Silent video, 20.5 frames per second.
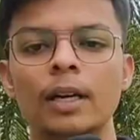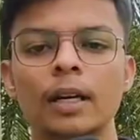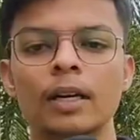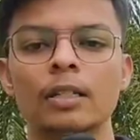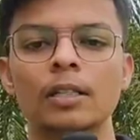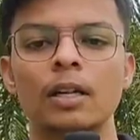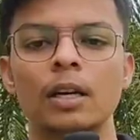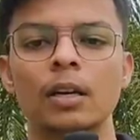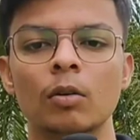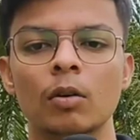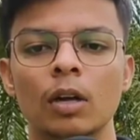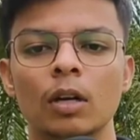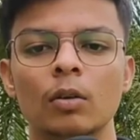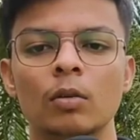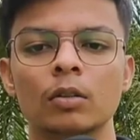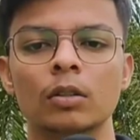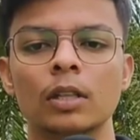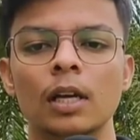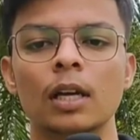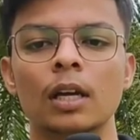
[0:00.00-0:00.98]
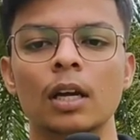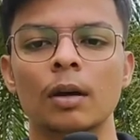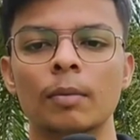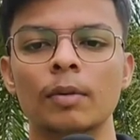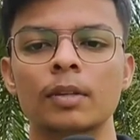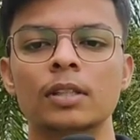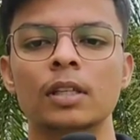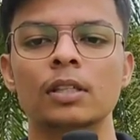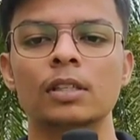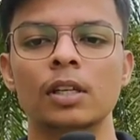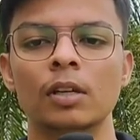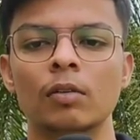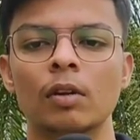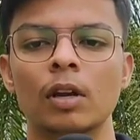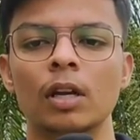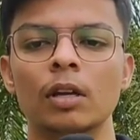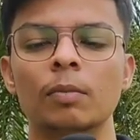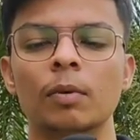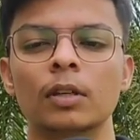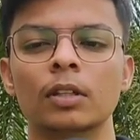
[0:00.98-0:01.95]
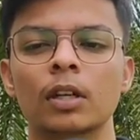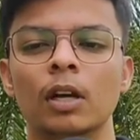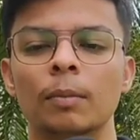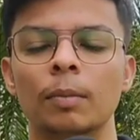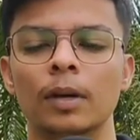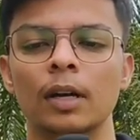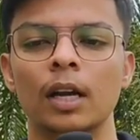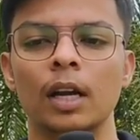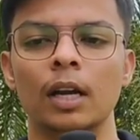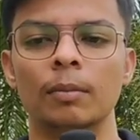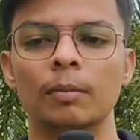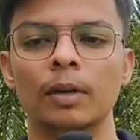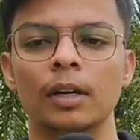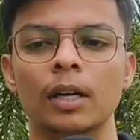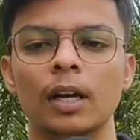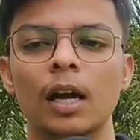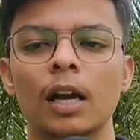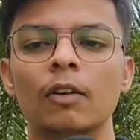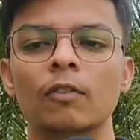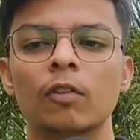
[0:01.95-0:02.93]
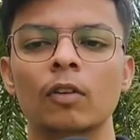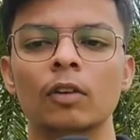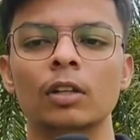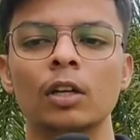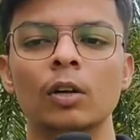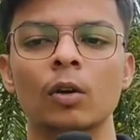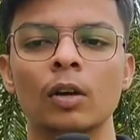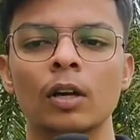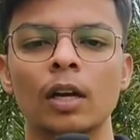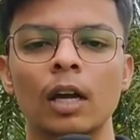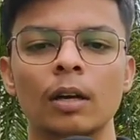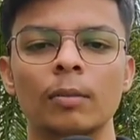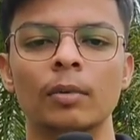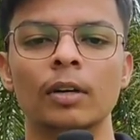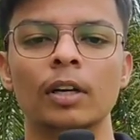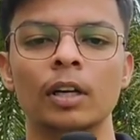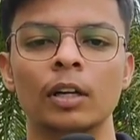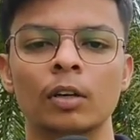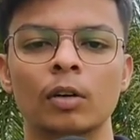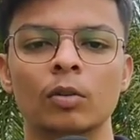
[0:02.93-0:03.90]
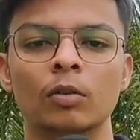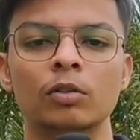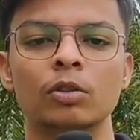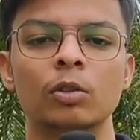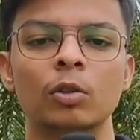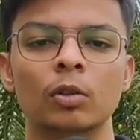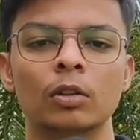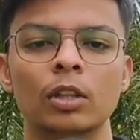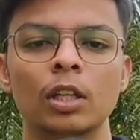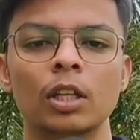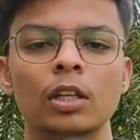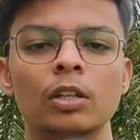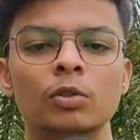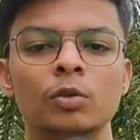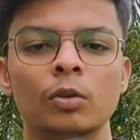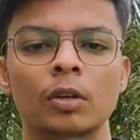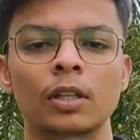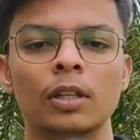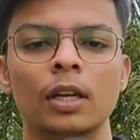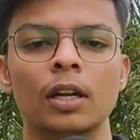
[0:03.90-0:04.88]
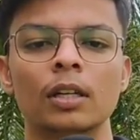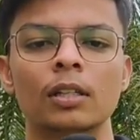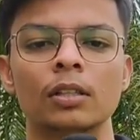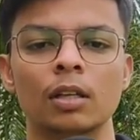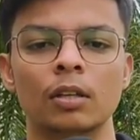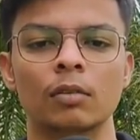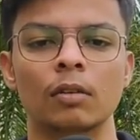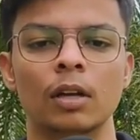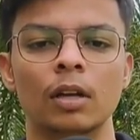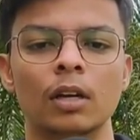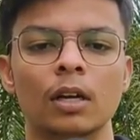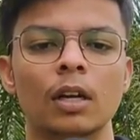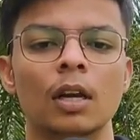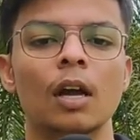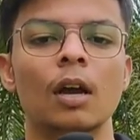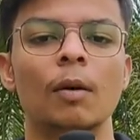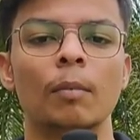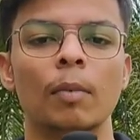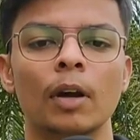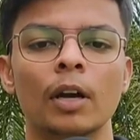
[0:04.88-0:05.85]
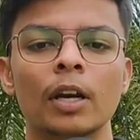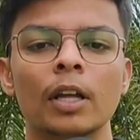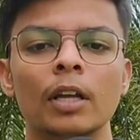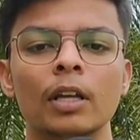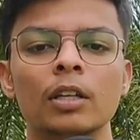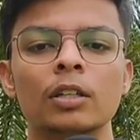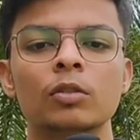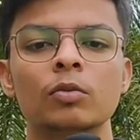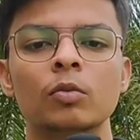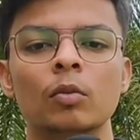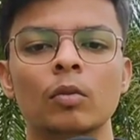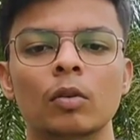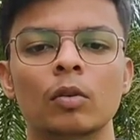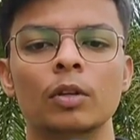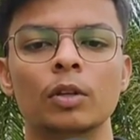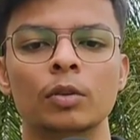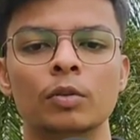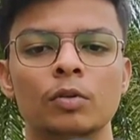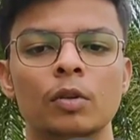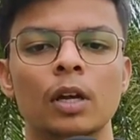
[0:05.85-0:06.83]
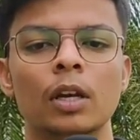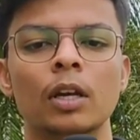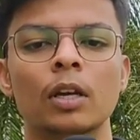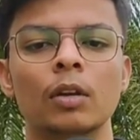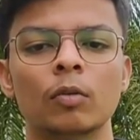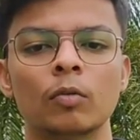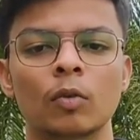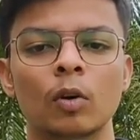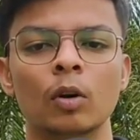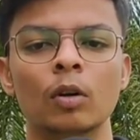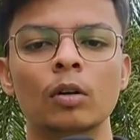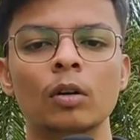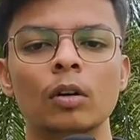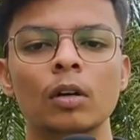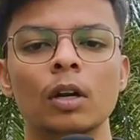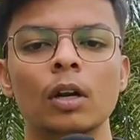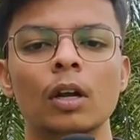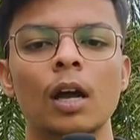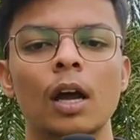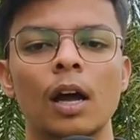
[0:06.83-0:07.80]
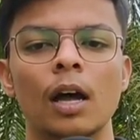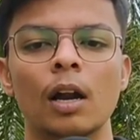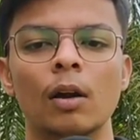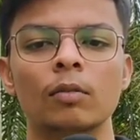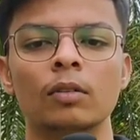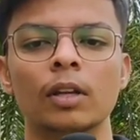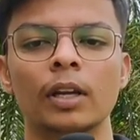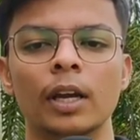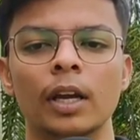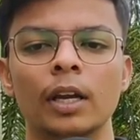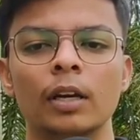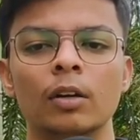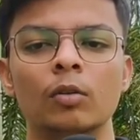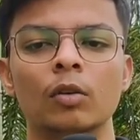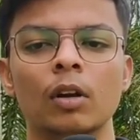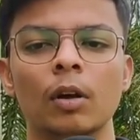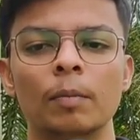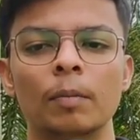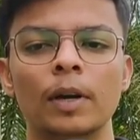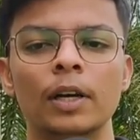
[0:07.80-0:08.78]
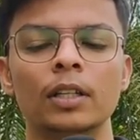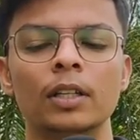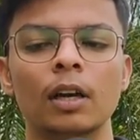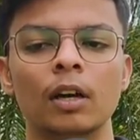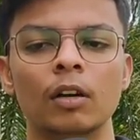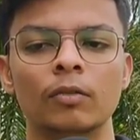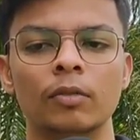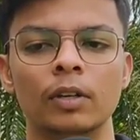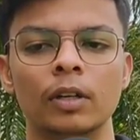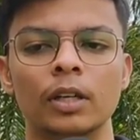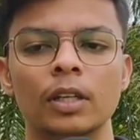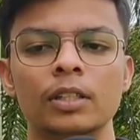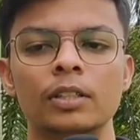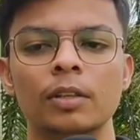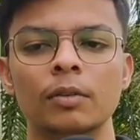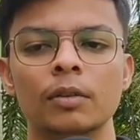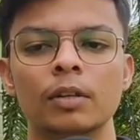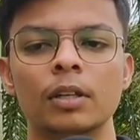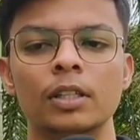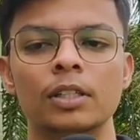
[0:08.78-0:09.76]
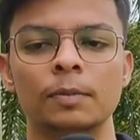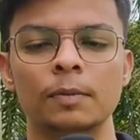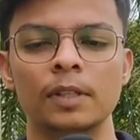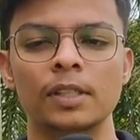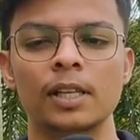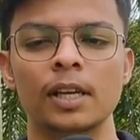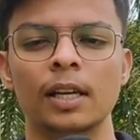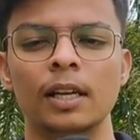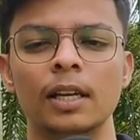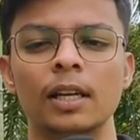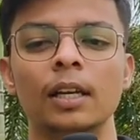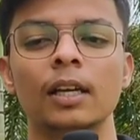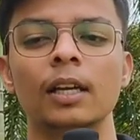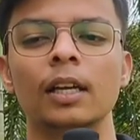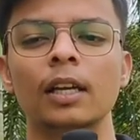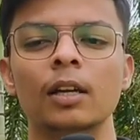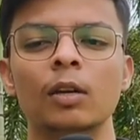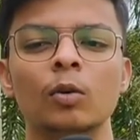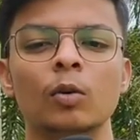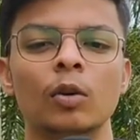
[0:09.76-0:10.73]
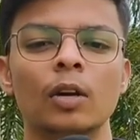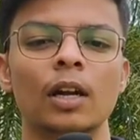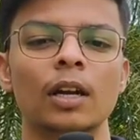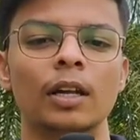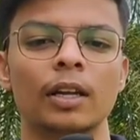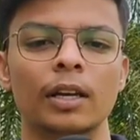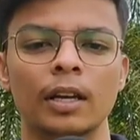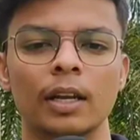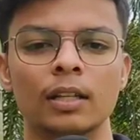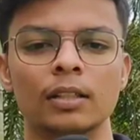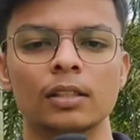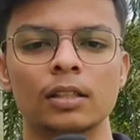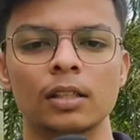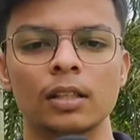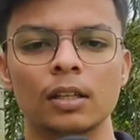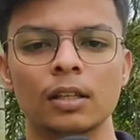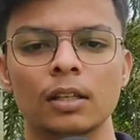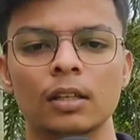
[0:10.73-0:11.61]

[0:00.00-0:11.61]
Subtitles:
traditional wear, kurta, kameez and sherwani for the upper garment, and for the lower garment includes dhoti, chudidar and salwar. Pagdi is usually worn around the head to complete the outfit, especially in rural areas.